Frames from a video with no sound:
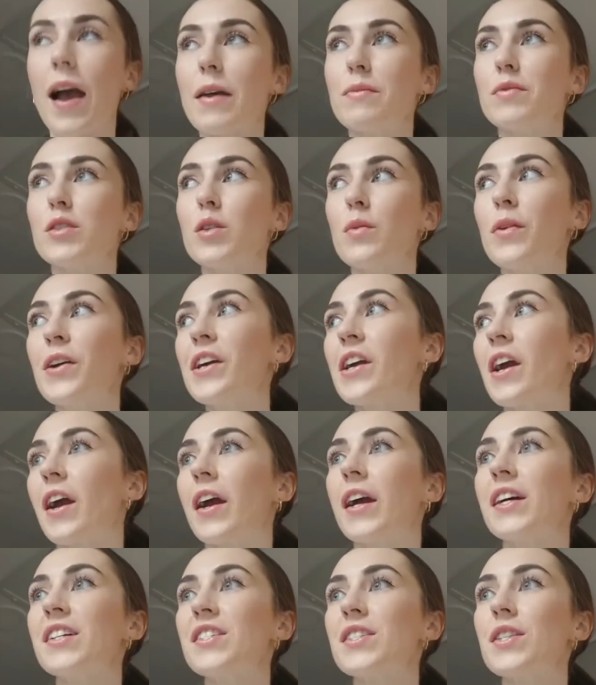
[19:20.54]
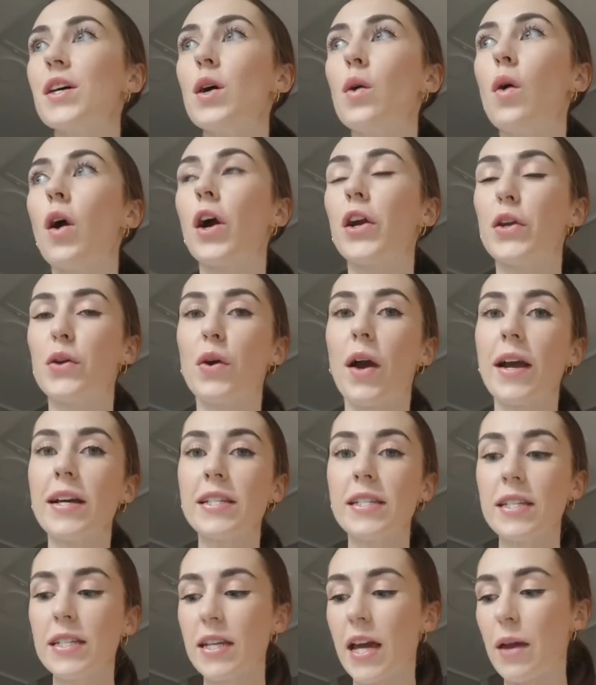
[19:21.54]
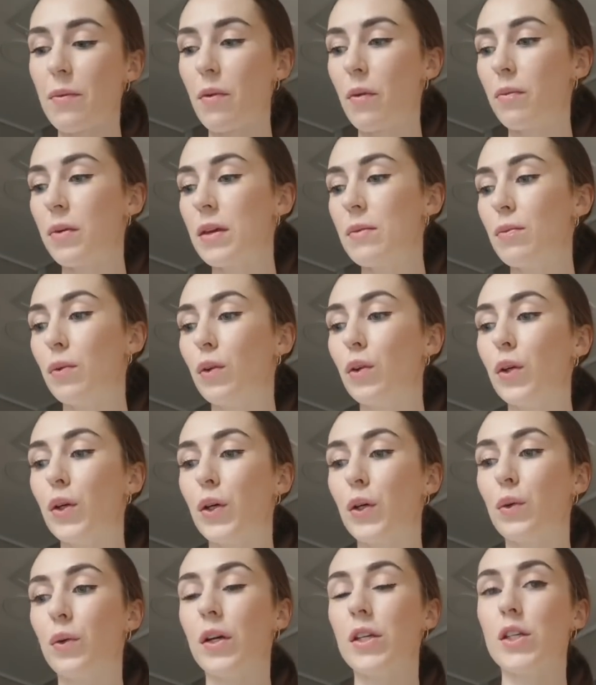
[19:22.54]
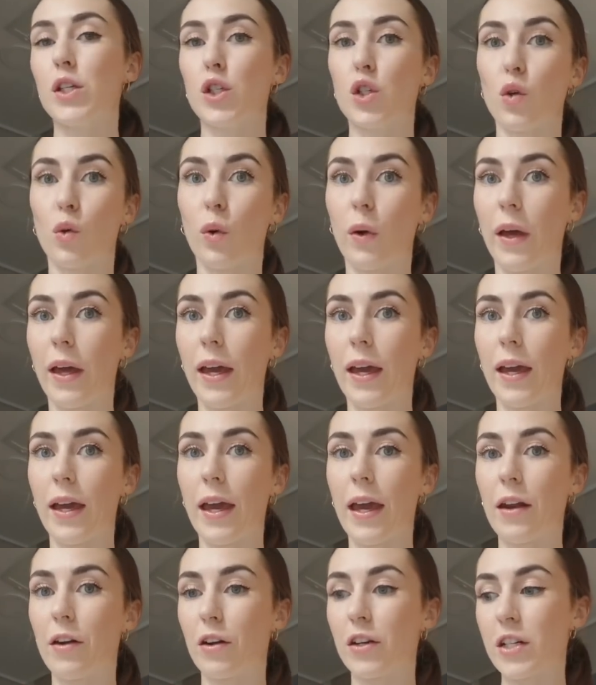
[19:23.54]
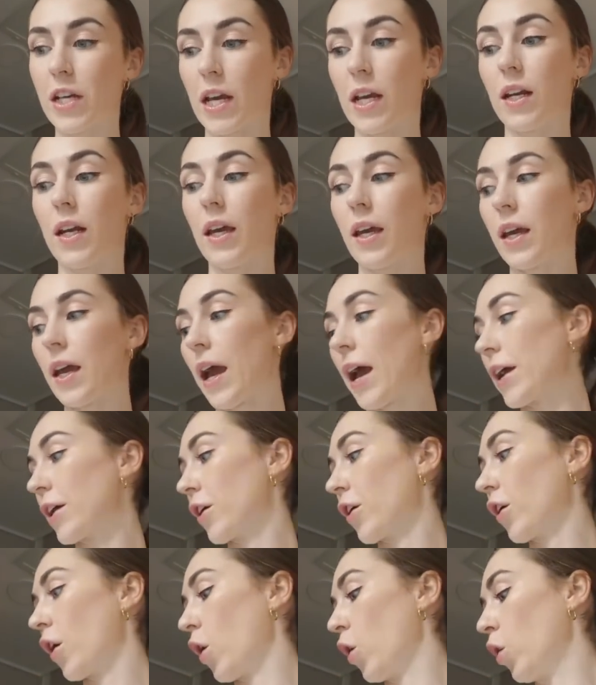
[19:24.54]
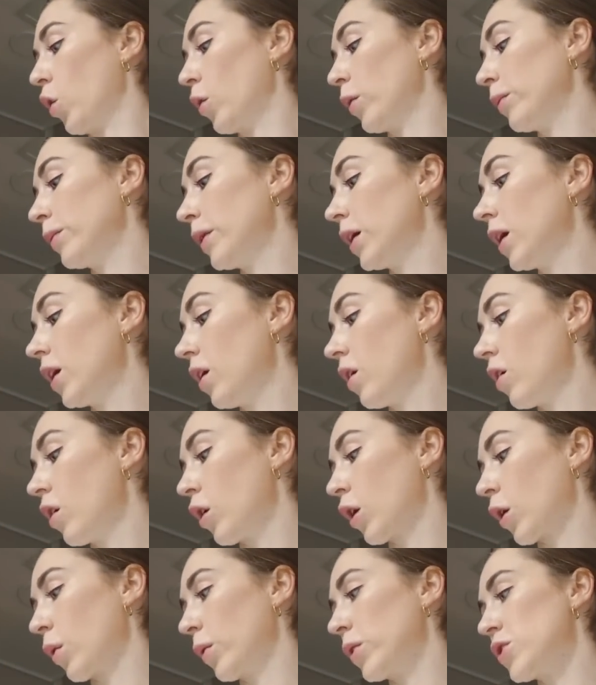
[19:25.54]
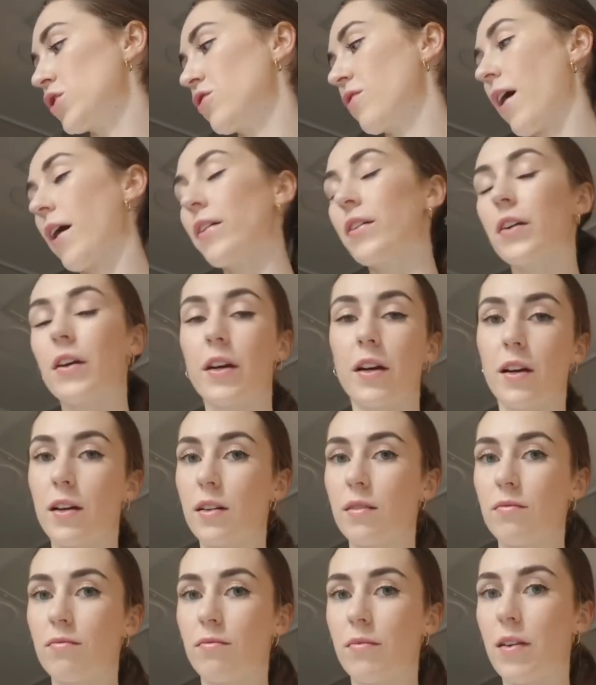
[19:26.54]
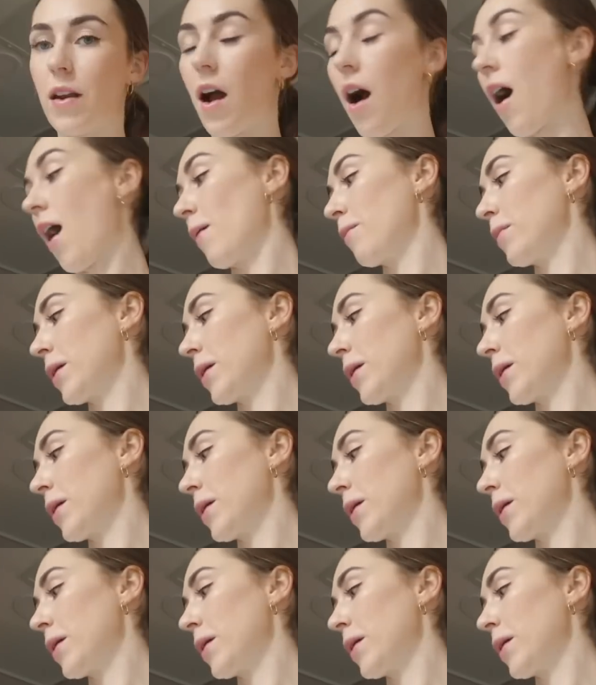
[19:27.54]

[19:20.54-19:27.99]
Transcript: I'm super curious though, are you guys the type of people who enjoy entertaining at your home, or would you rather not?